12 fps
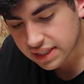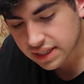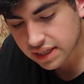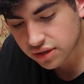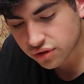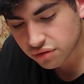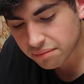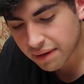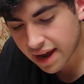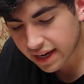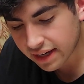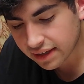He drew
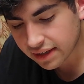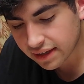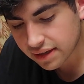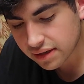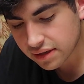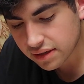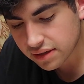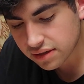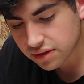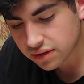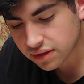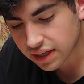back in
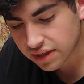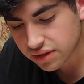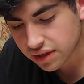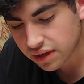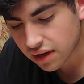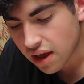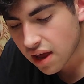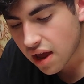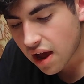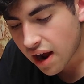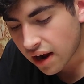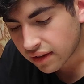consternation.
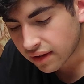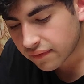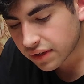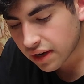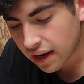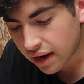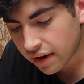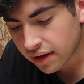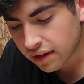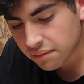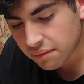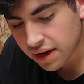I lifted Hareton
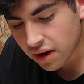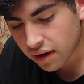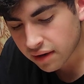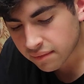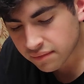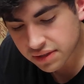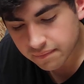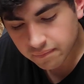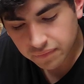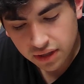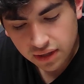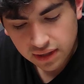in my arms
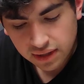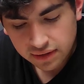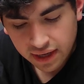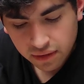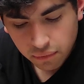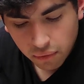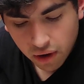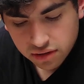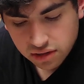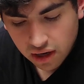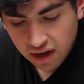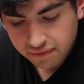and walked
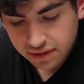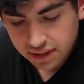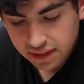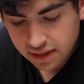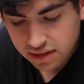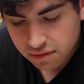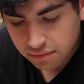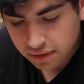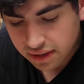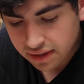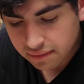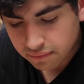off to the kitchen
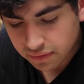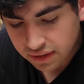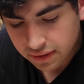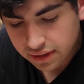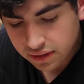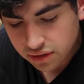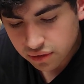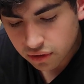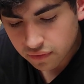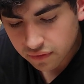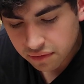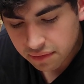with him, leaving the door of
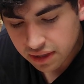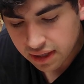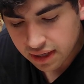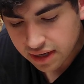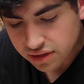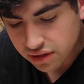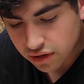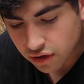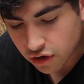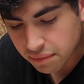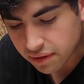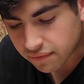communication
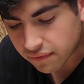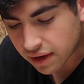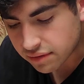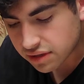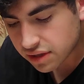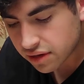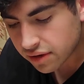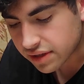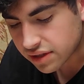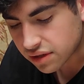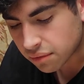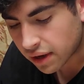open, for I was curious
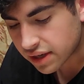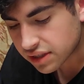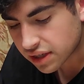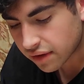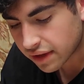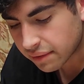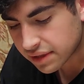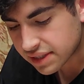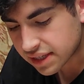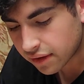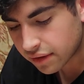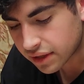to watch how they would
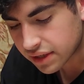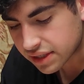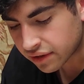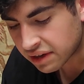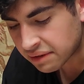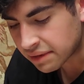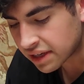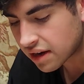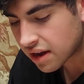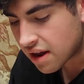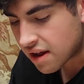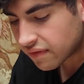settle their disagreement.
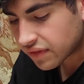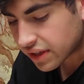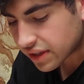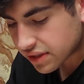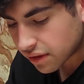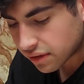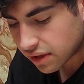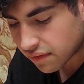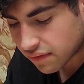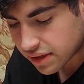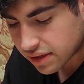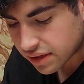The insulted
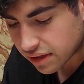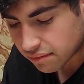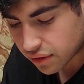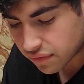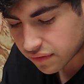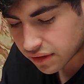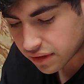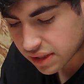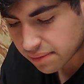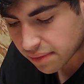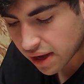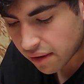visitor moved to the
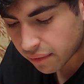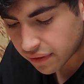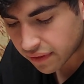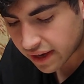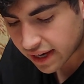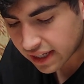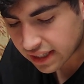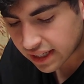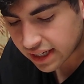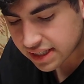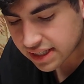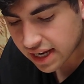spot where they had laid
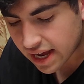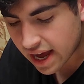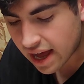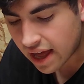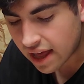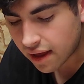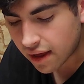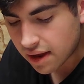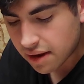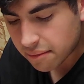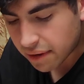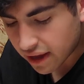his hat,
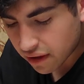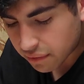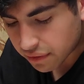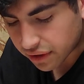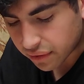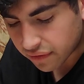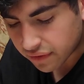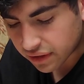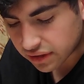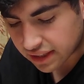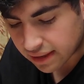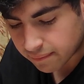pale with a quivering
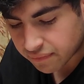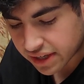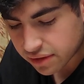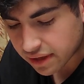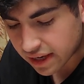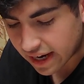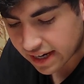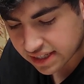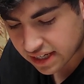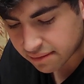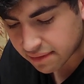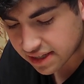lip. "That's okay," I said
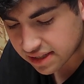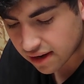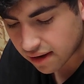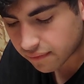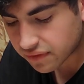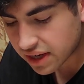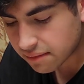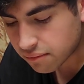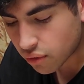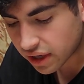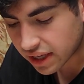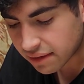to myself. "Take
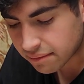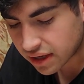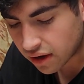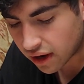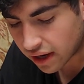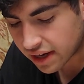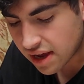warning and be gone.